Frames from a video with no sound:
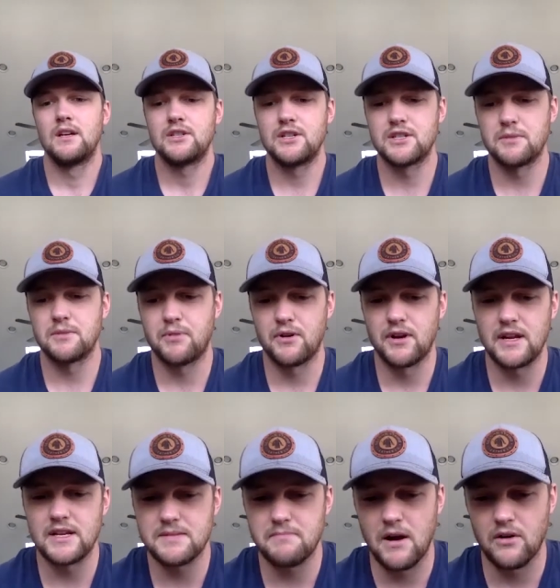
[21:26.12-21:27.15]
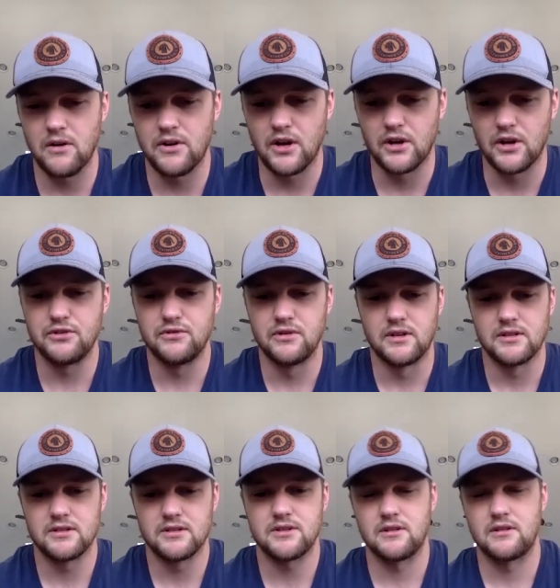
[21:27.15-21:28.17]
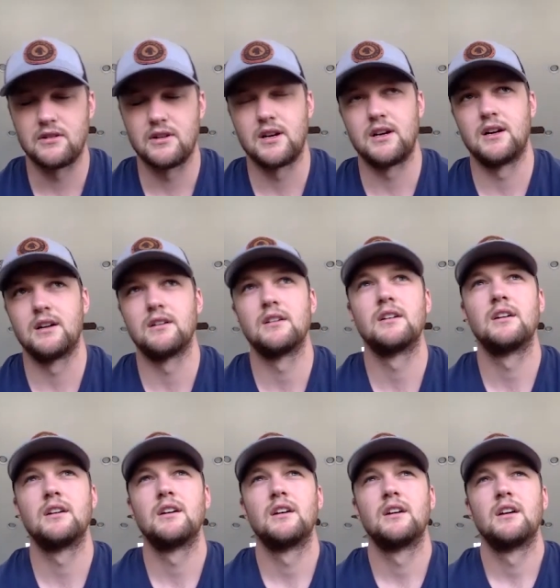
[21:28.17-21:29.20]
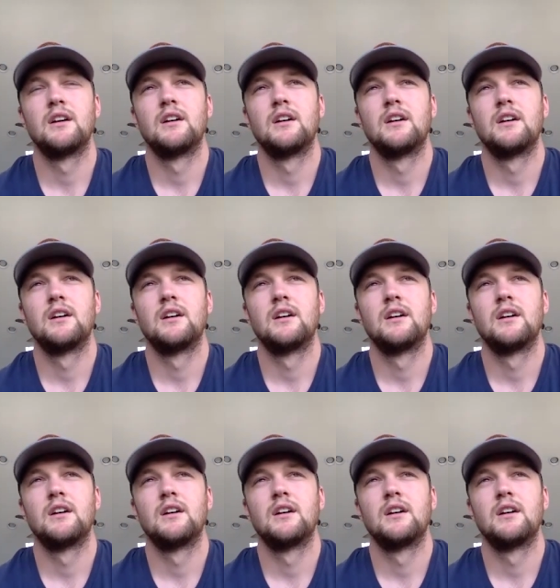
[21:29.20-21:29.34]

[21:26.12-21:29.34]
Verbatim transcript: She's a Bernese Mountain Dog Doodle. So uh, okay,